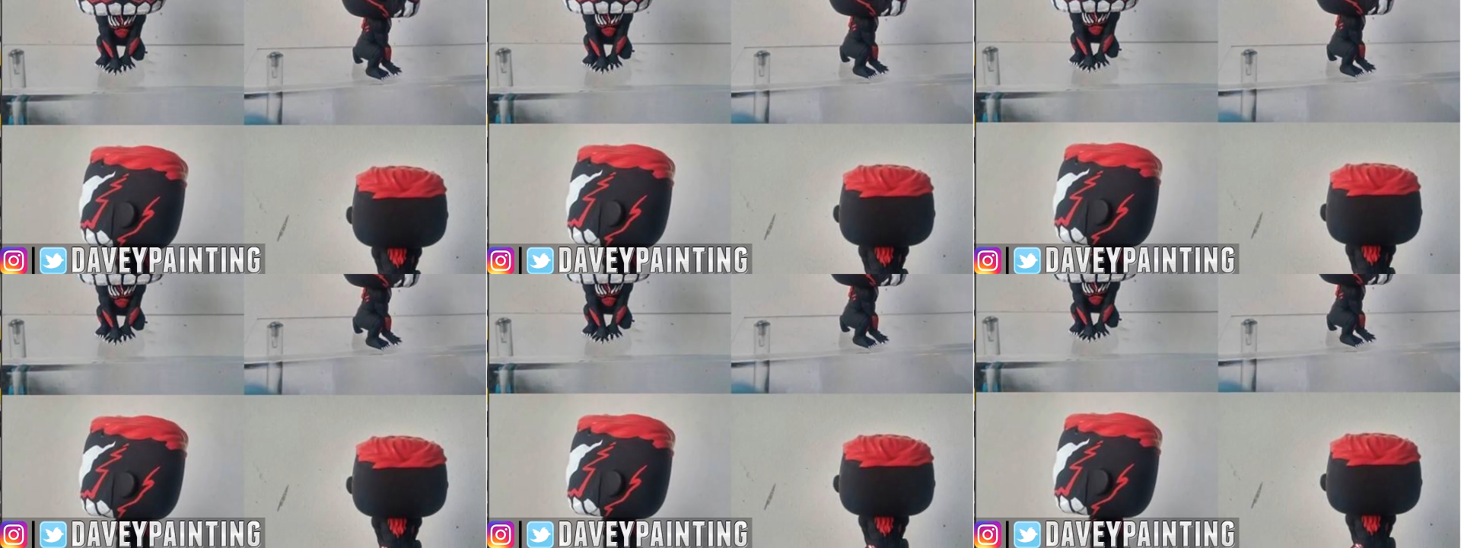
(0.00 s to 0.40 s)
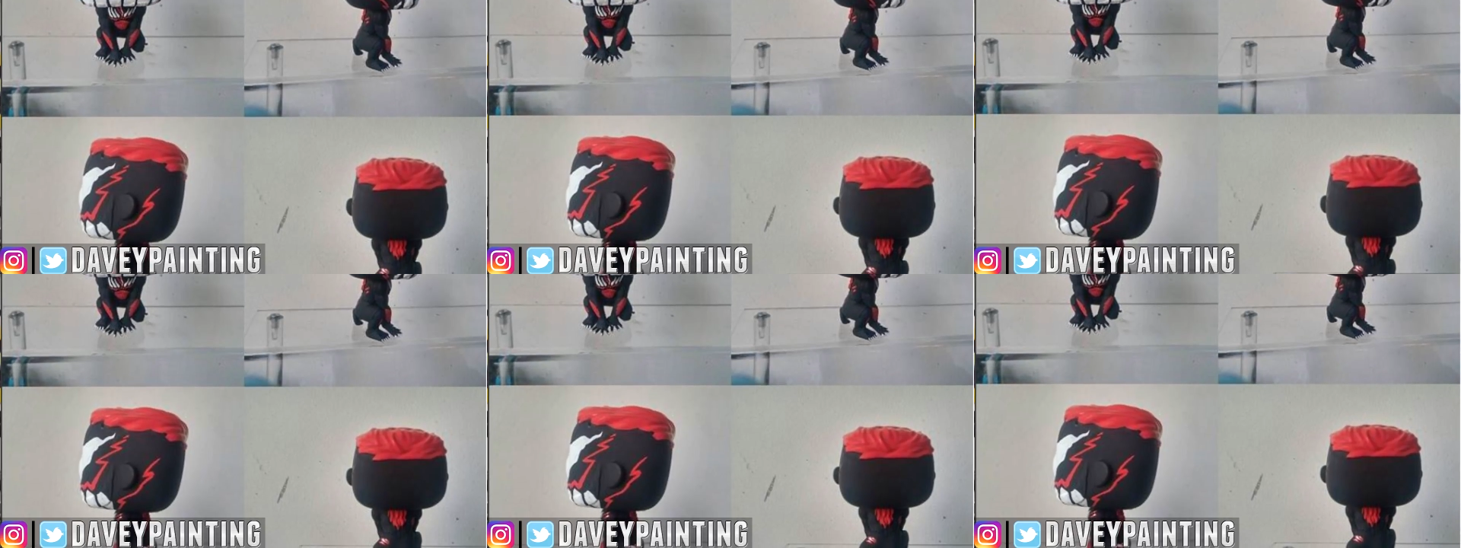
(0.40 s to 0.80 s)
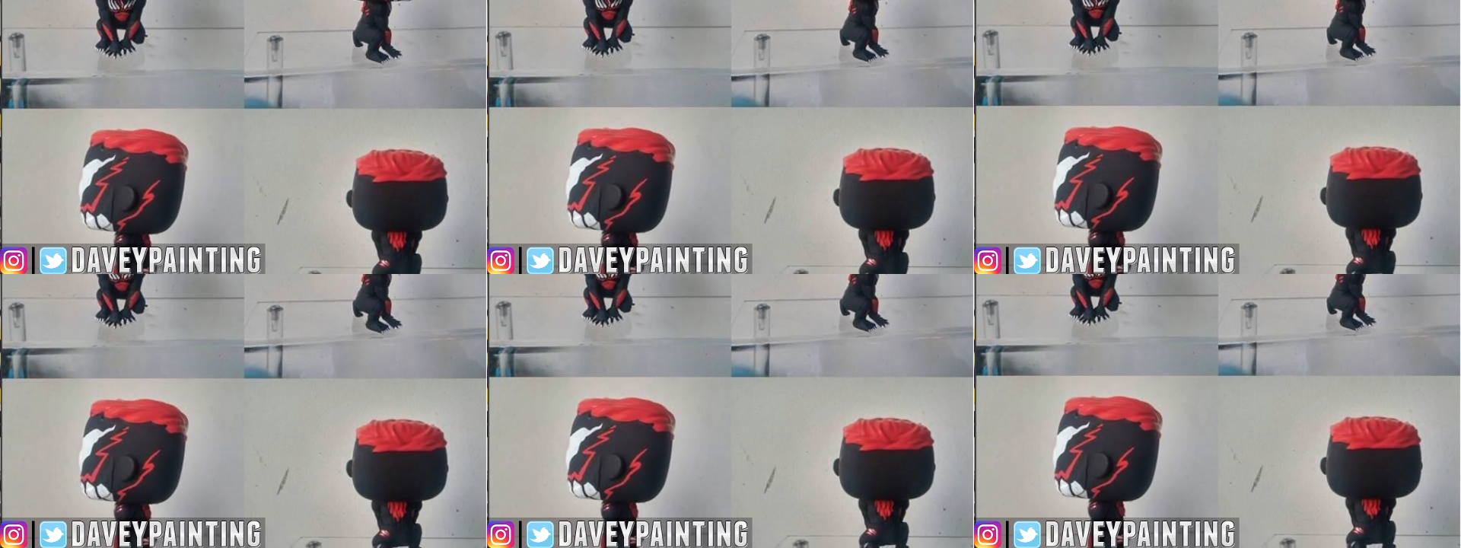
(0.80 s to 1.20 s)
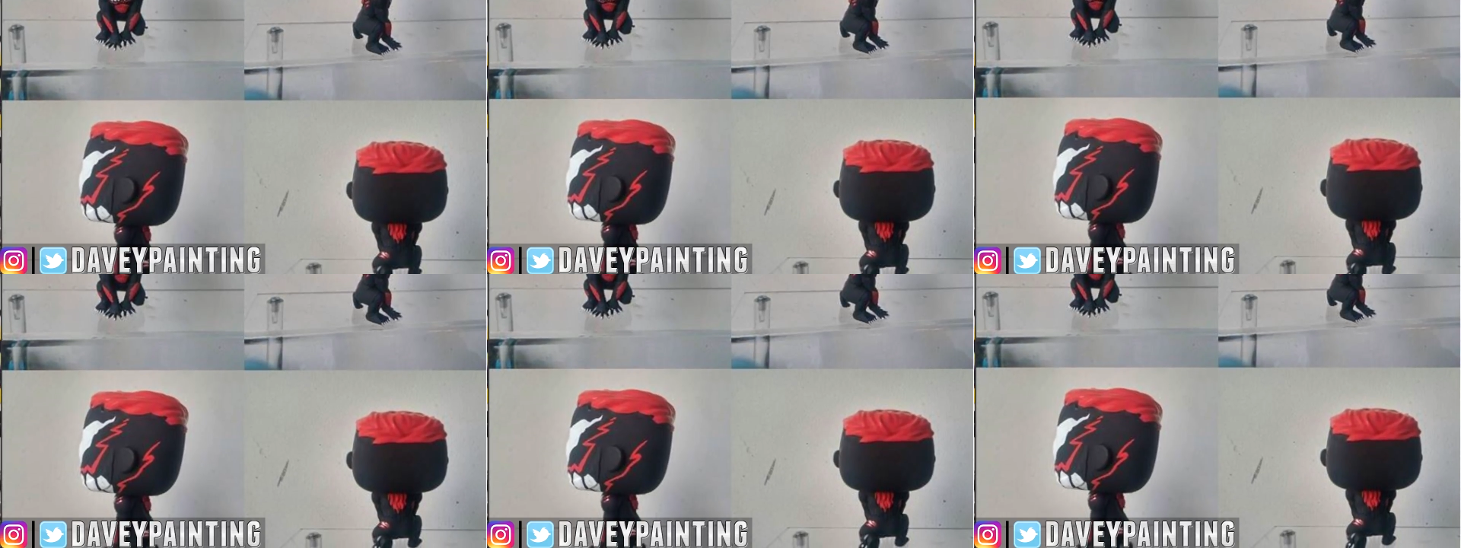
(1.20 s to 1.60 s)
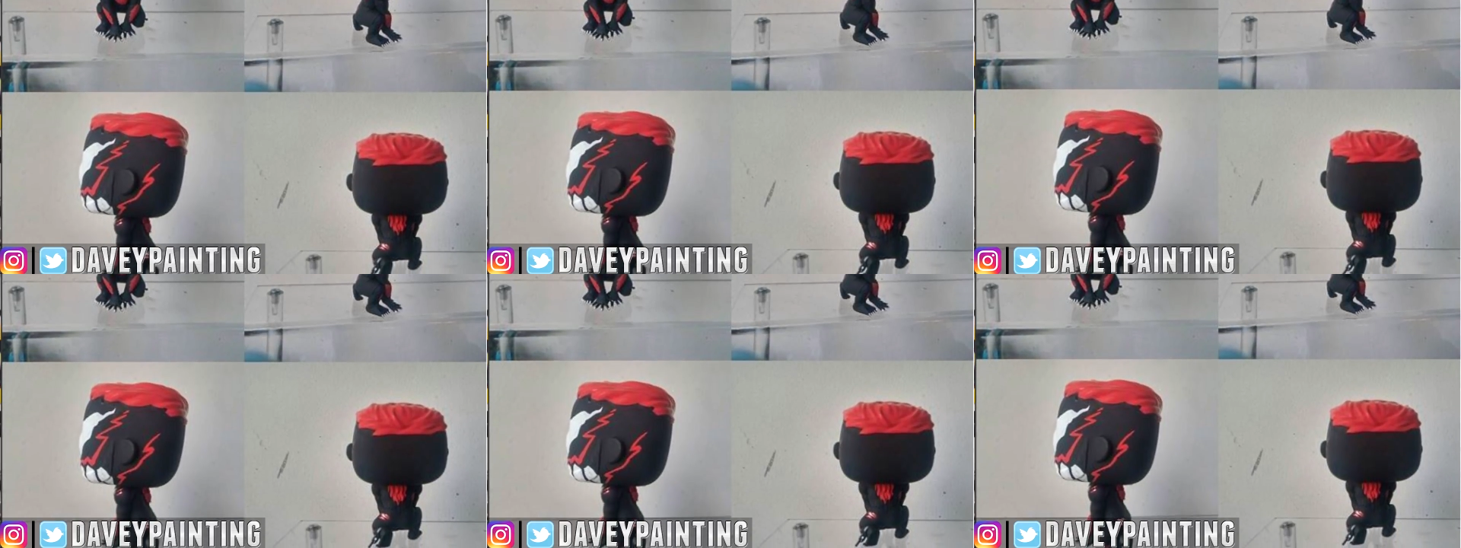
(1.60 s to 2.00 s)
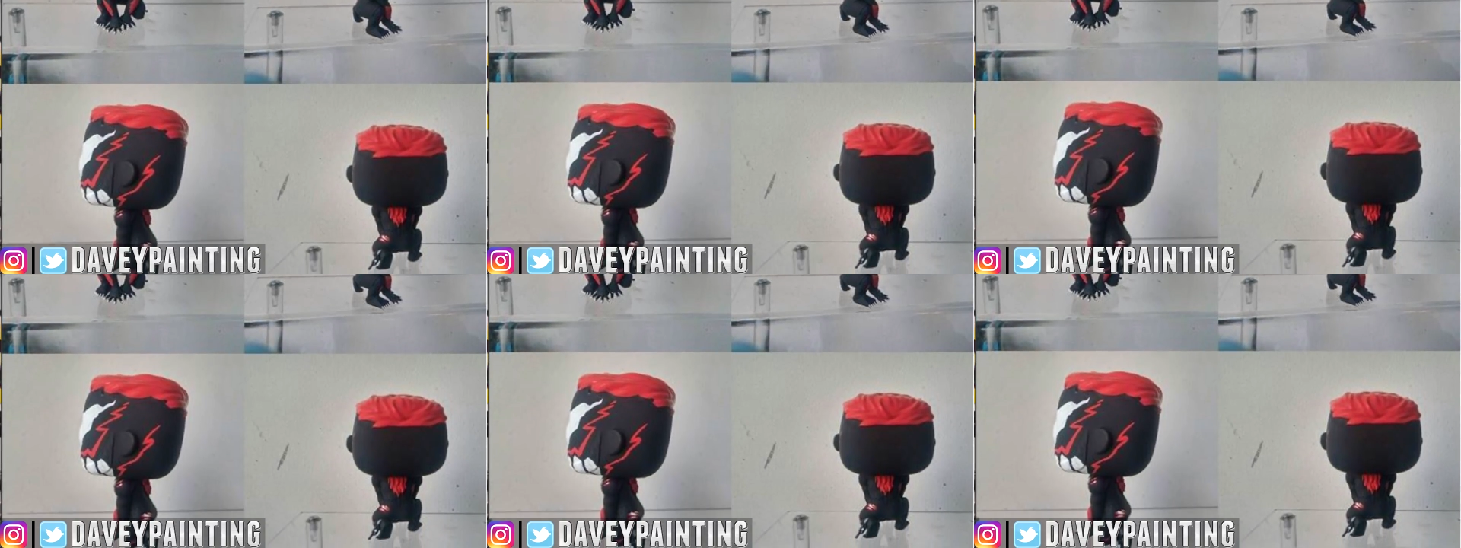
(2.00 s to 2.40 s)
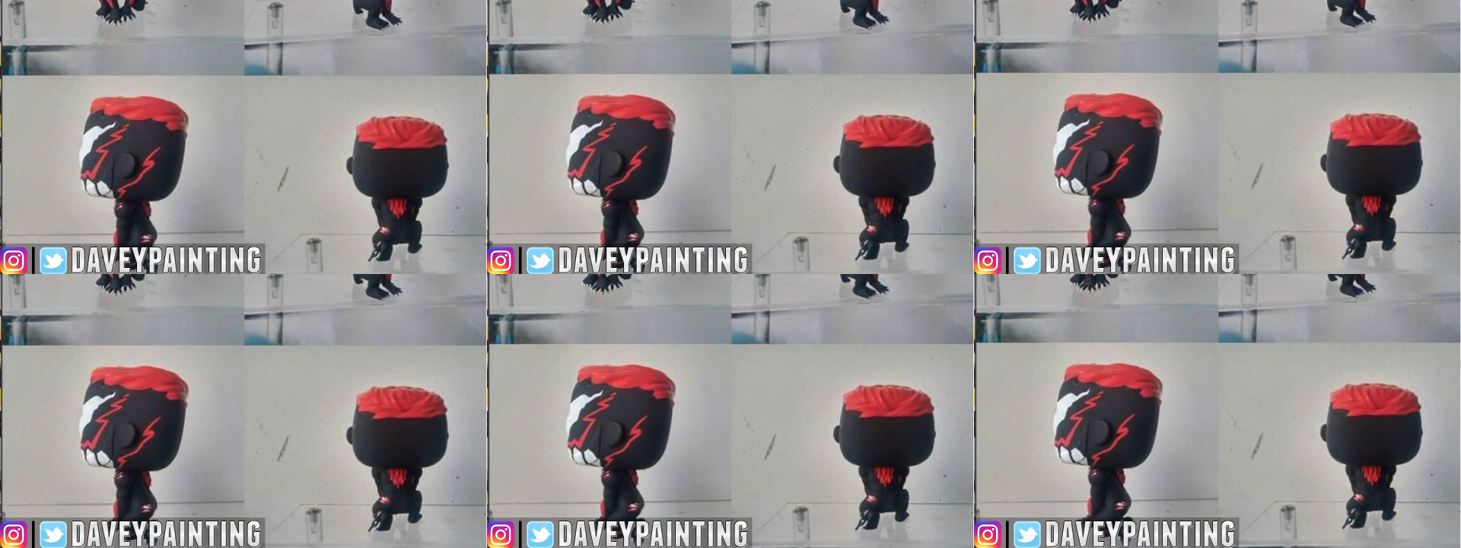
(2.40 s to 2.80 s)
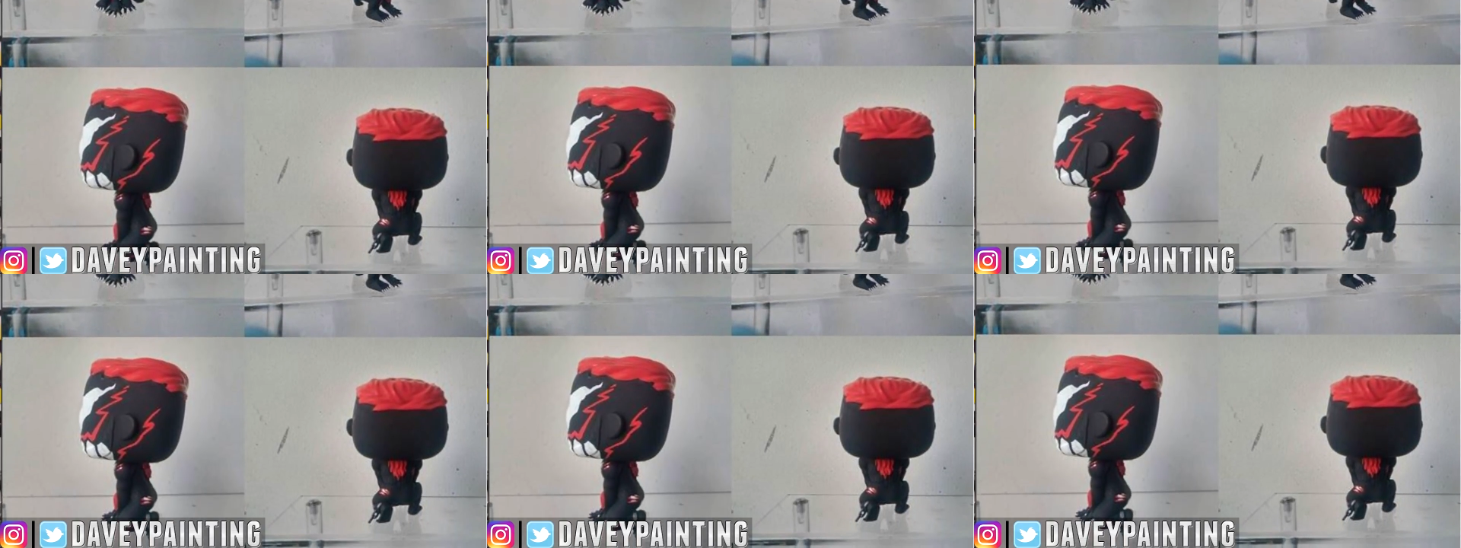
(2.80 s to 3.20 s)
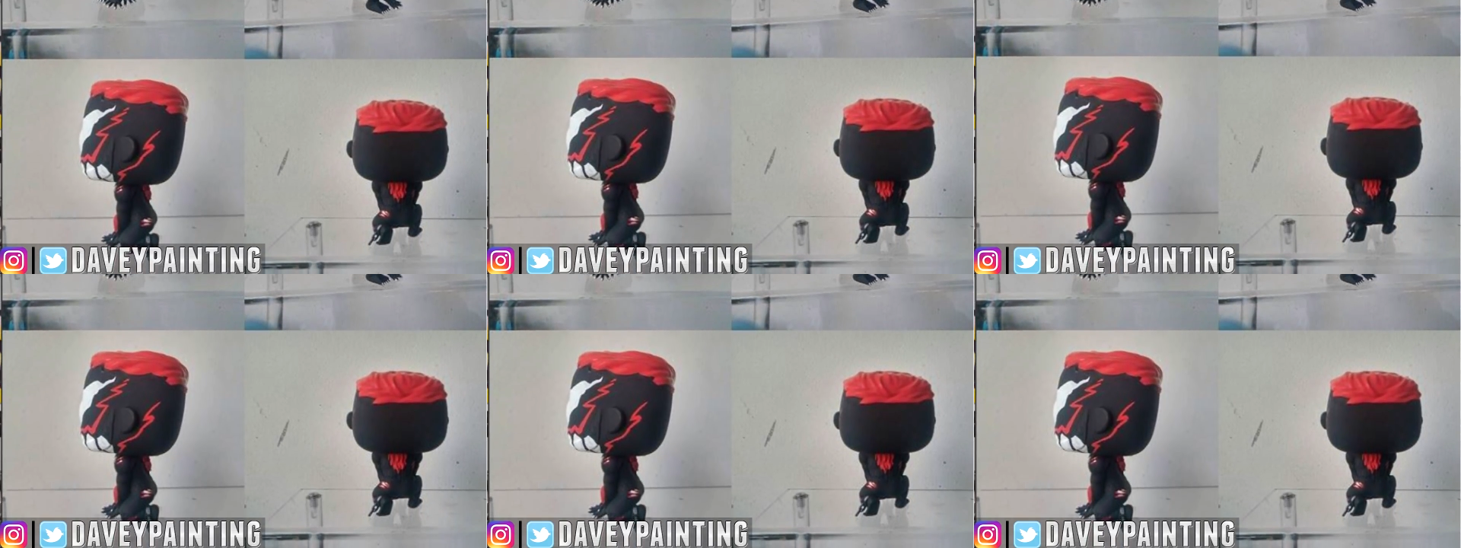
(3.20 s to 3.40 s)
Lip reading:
[unreadable: no face in view]